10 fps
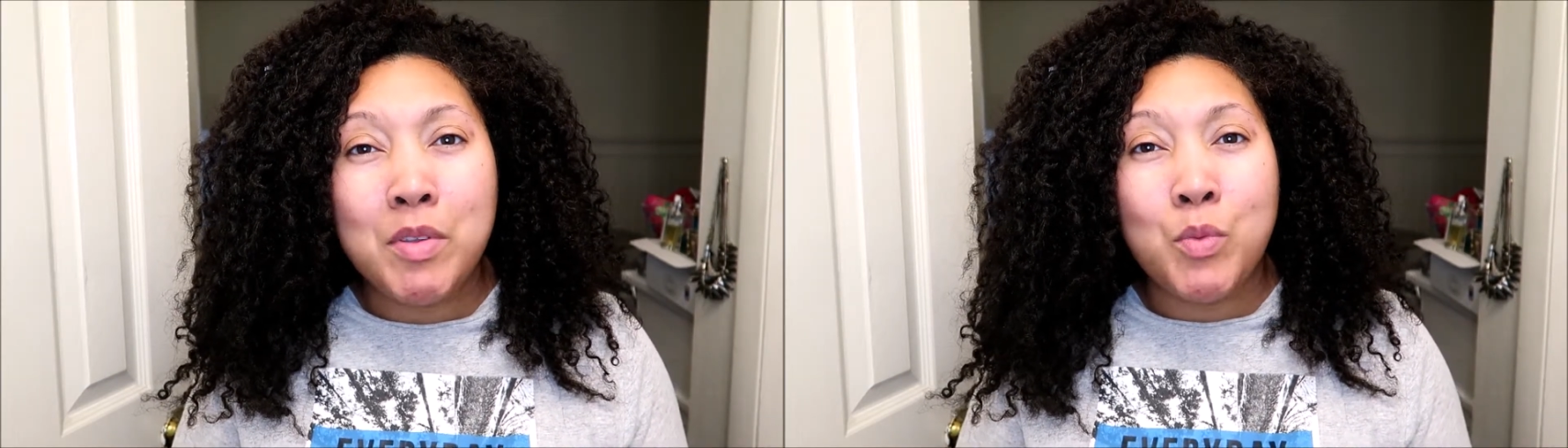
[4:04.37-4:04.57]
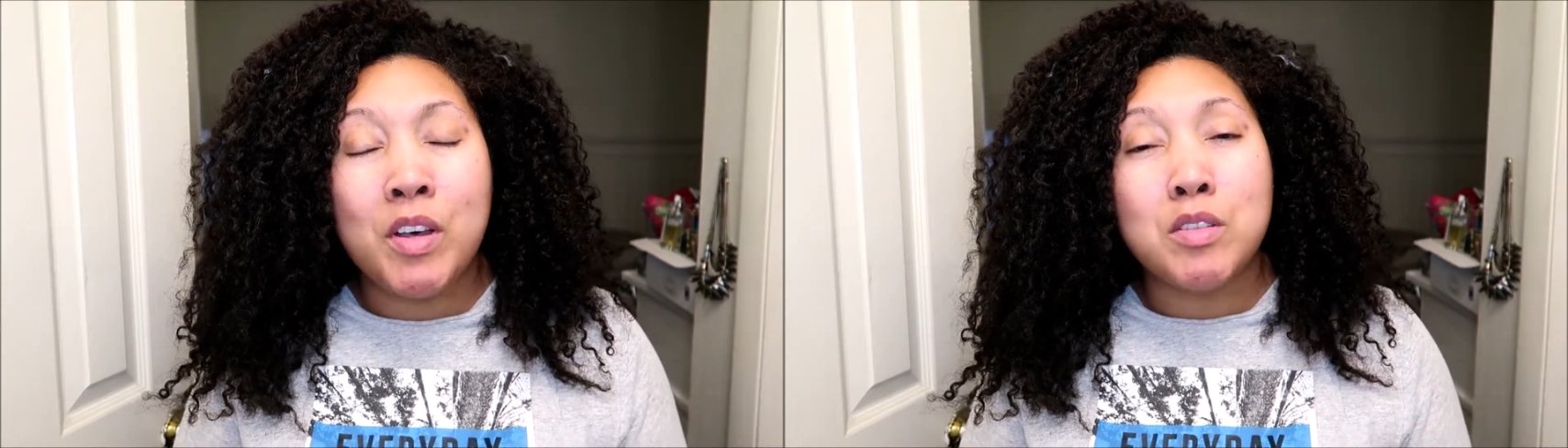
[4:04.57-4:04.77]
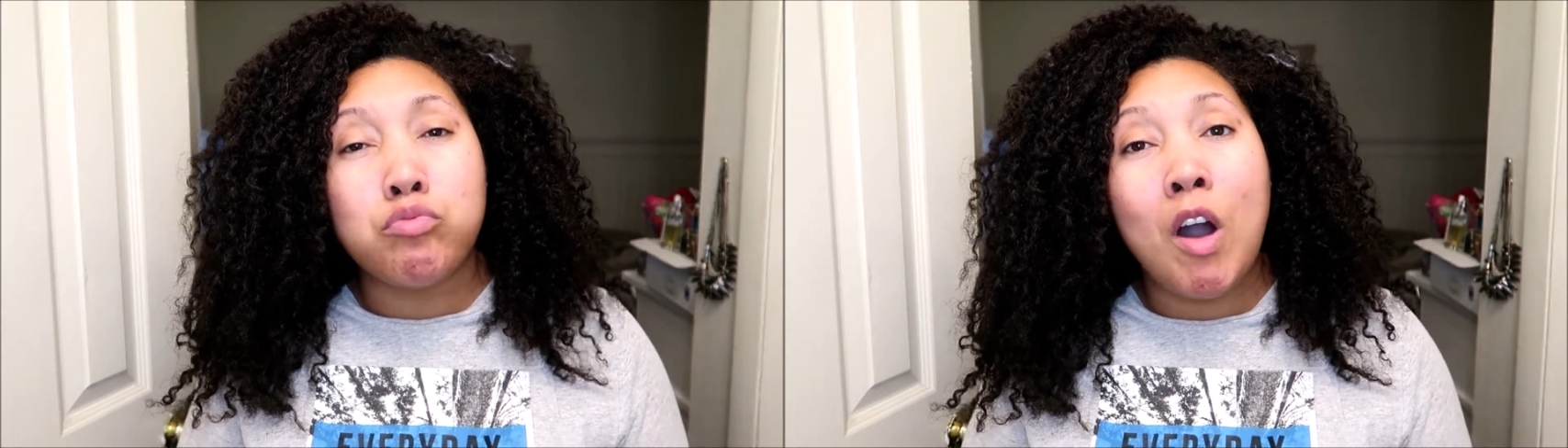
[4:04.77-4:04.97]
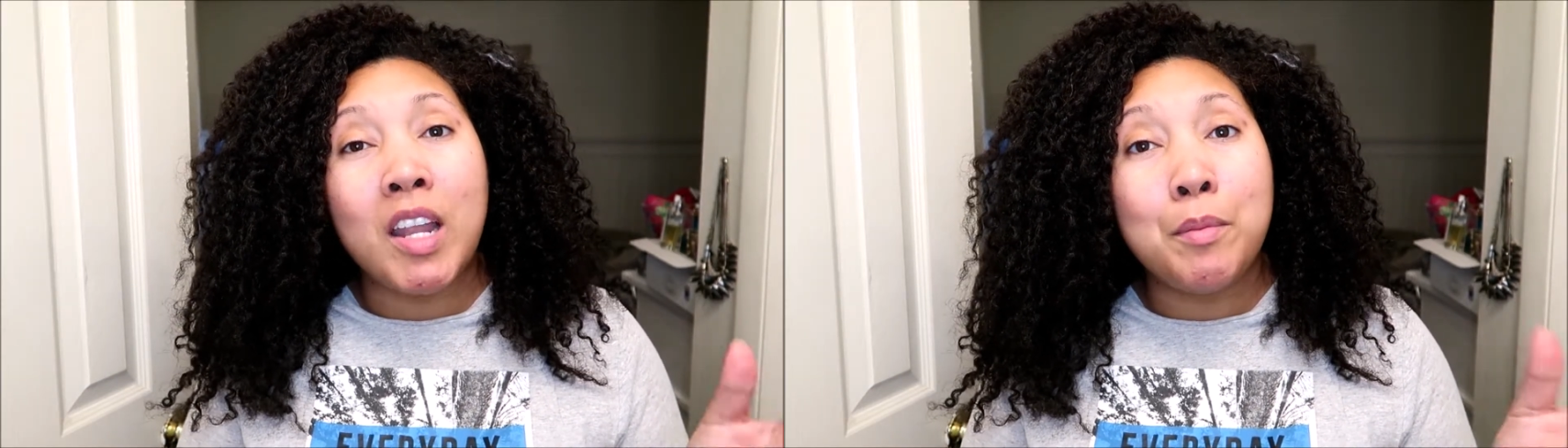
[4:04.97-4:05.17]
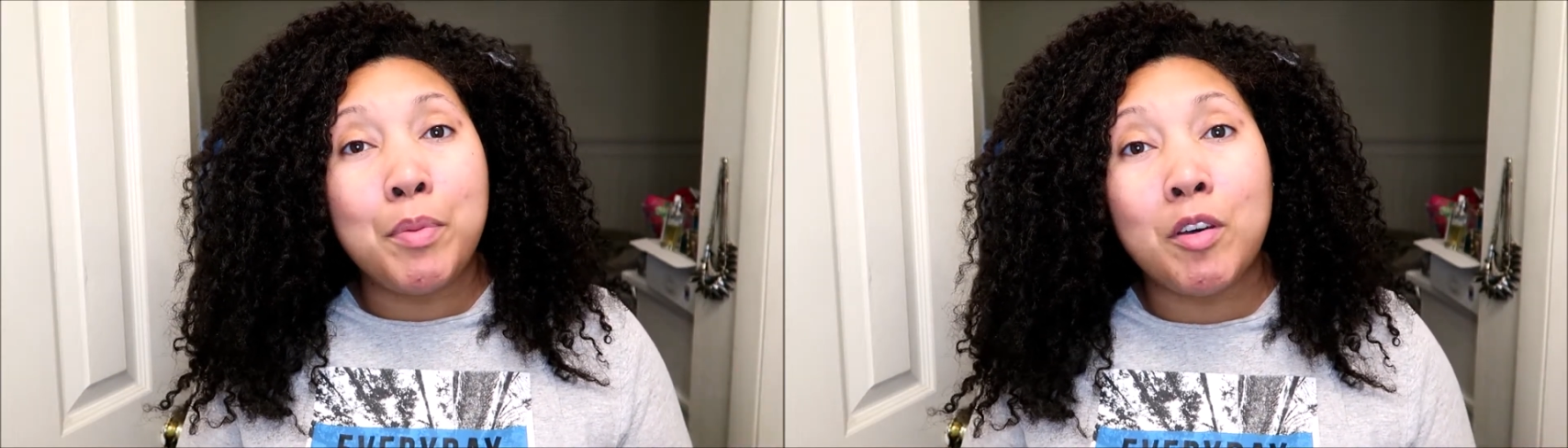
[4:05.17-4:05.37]
as well as
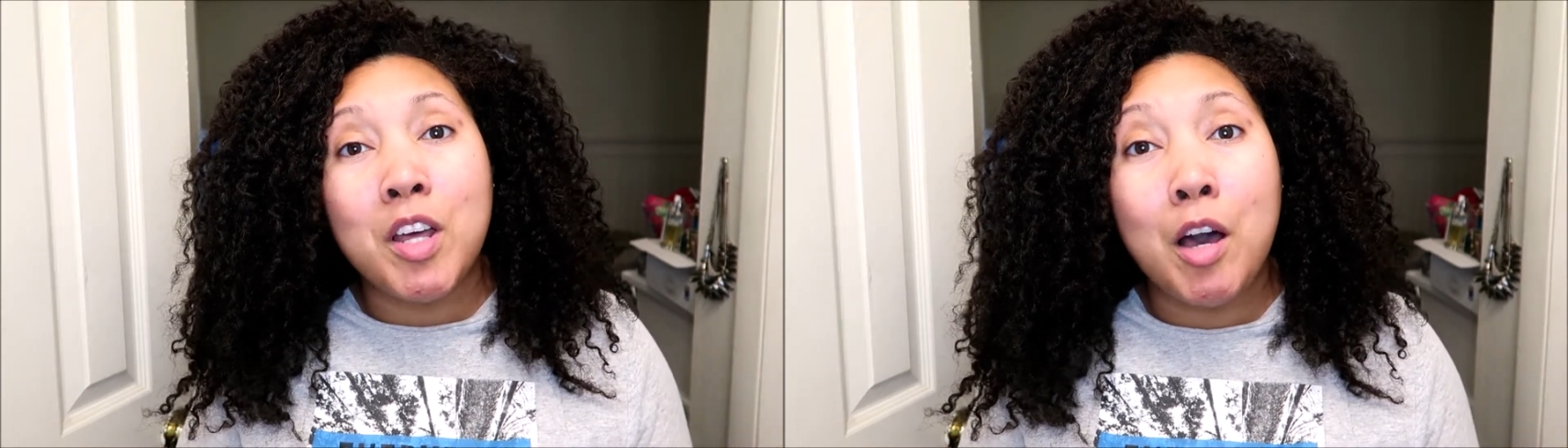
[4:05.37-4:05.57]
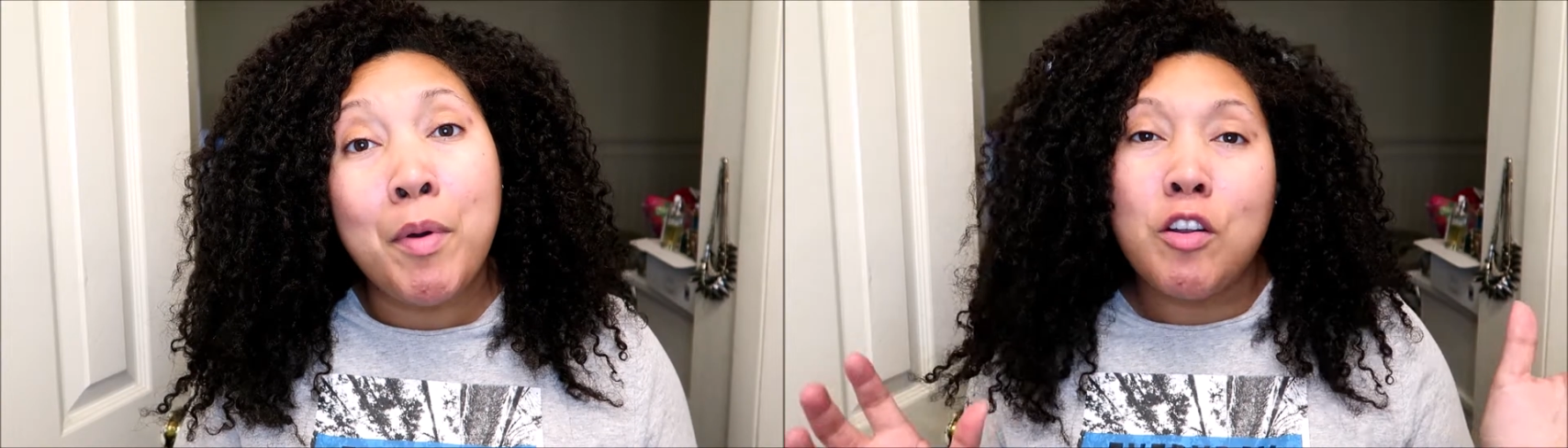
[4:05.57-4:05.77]
product buildup.